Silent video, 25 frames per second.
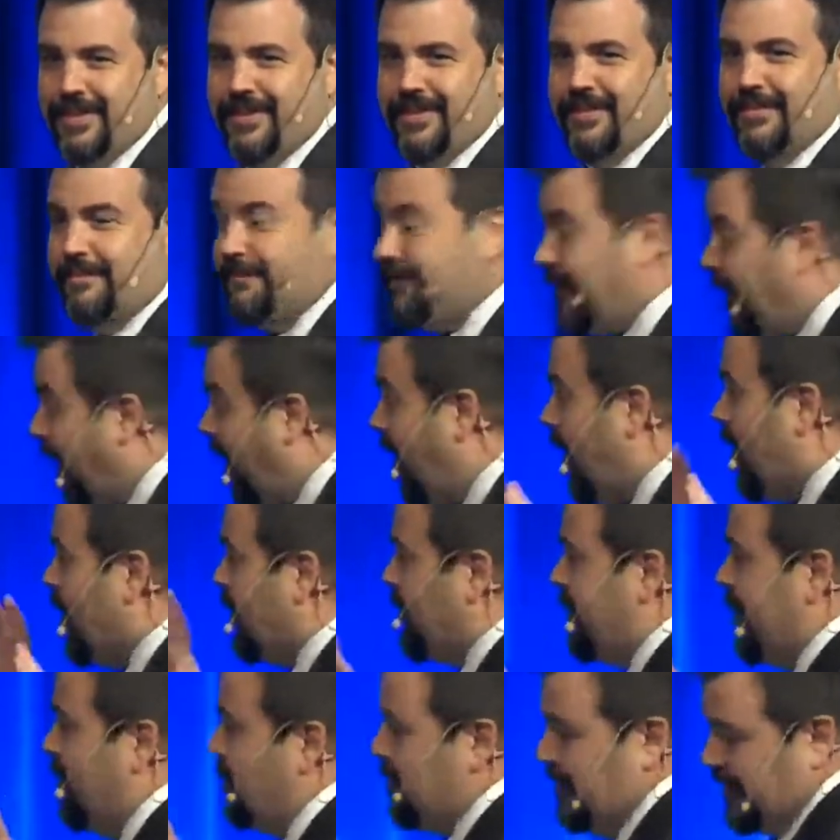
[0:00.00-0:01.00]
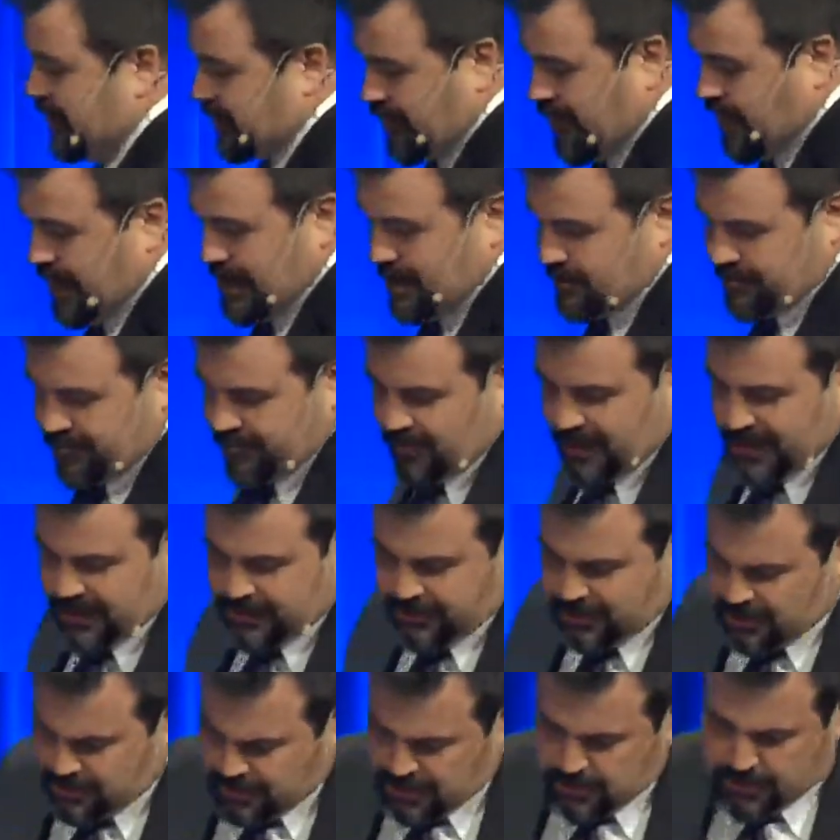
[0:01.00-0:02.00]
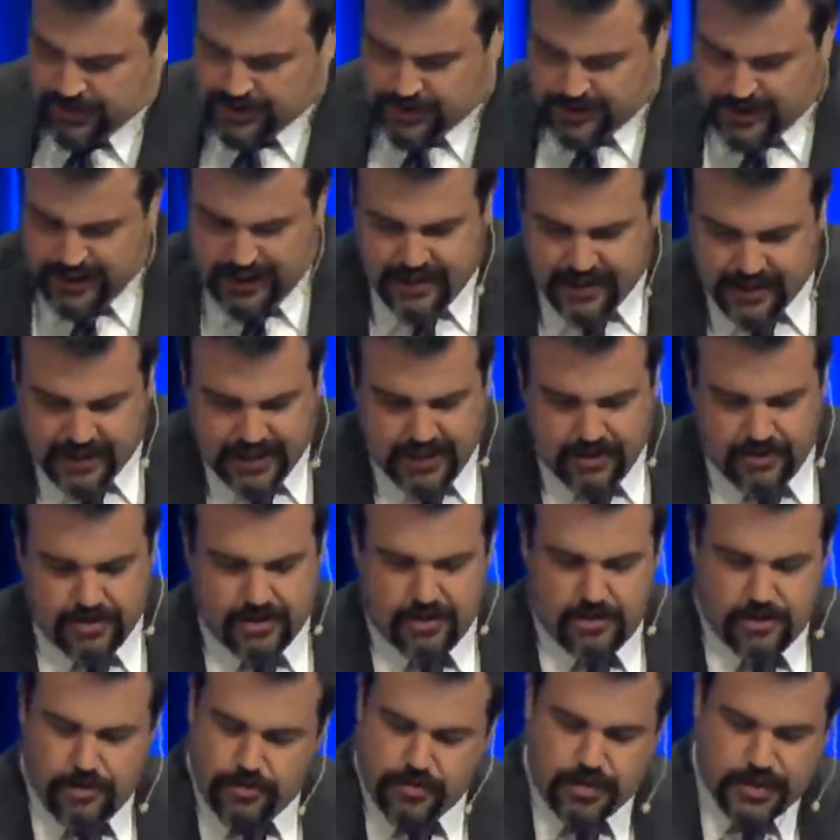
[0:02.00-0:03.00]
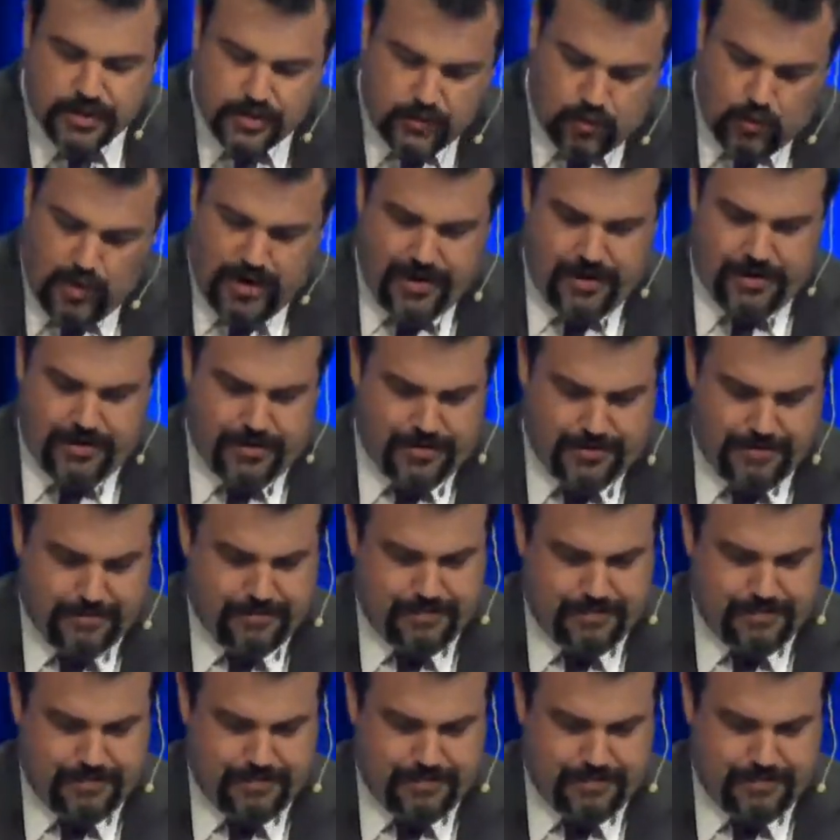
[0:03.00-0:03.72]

Far from a triumphal entry, but we see it here in Luke as well.